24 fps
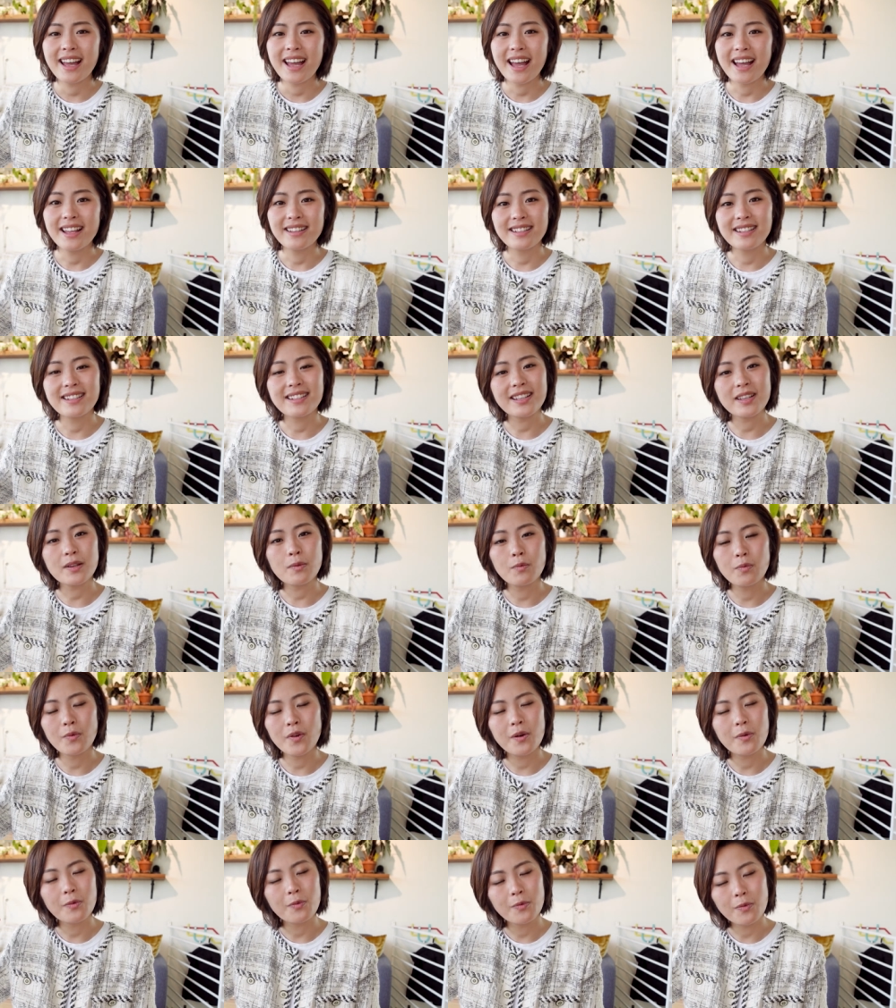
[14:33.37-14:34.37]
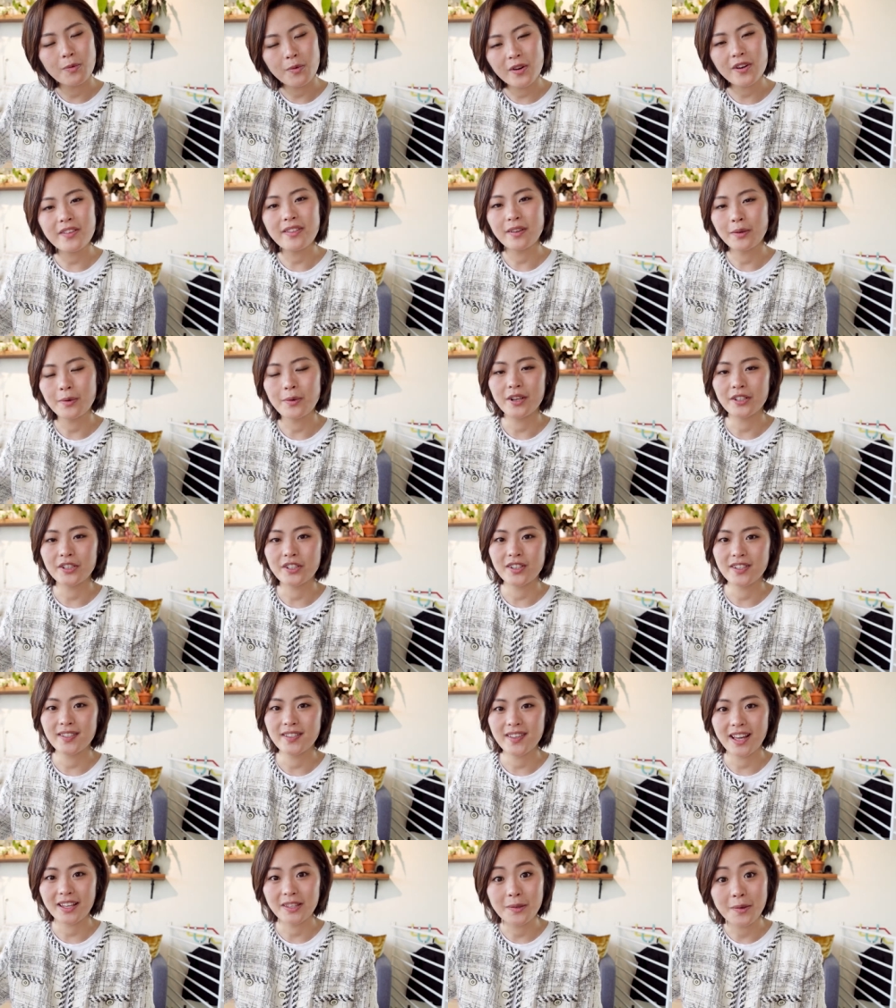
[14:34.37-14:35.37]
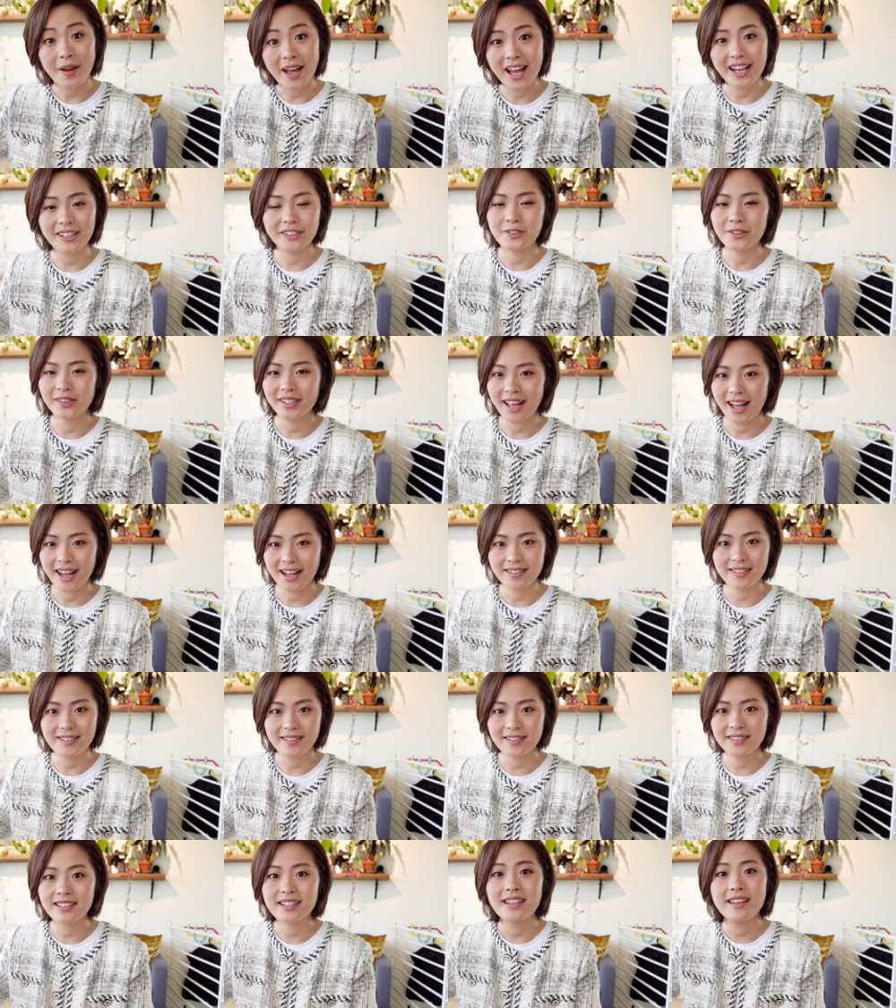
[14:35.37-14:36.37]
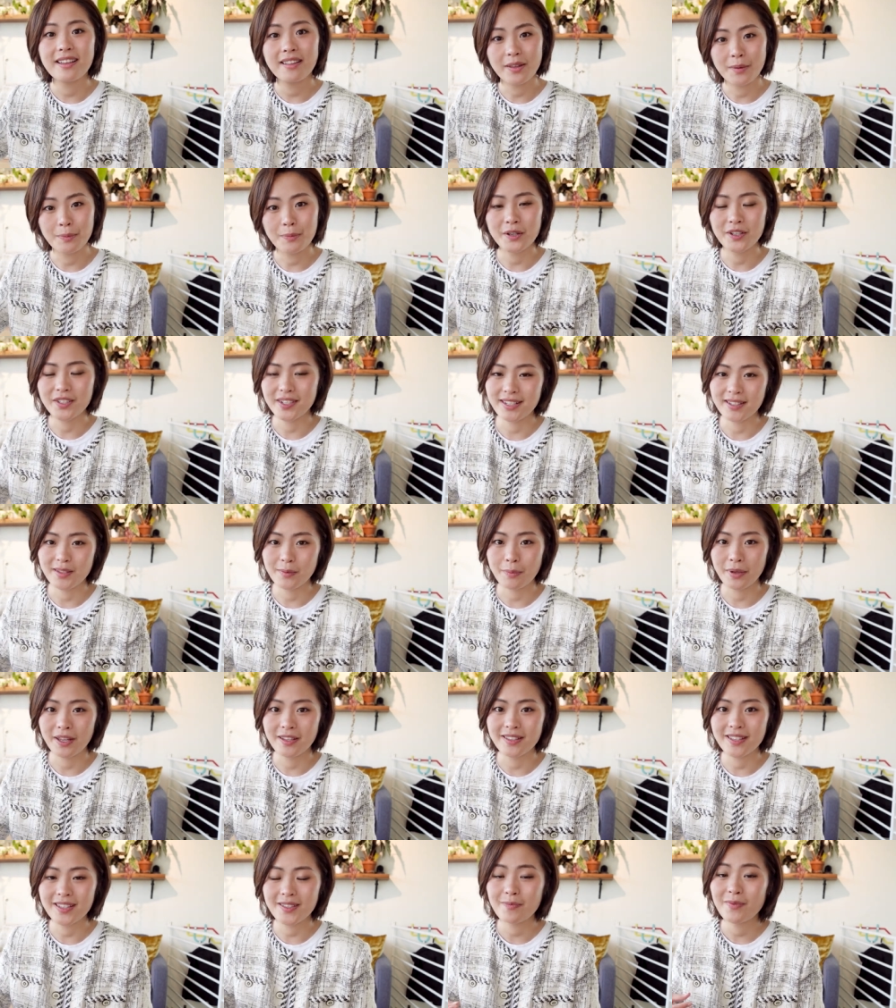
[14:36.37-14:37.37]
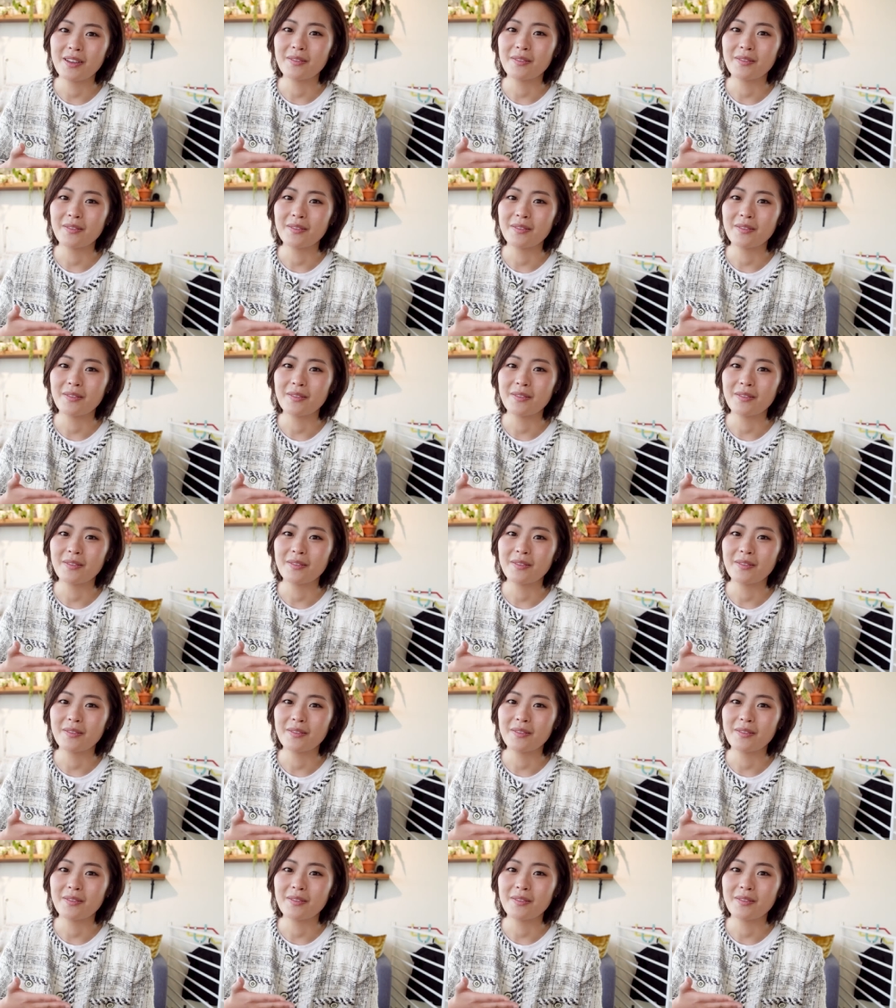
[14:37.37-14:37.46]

and see what were the questions that you actually asked the participants.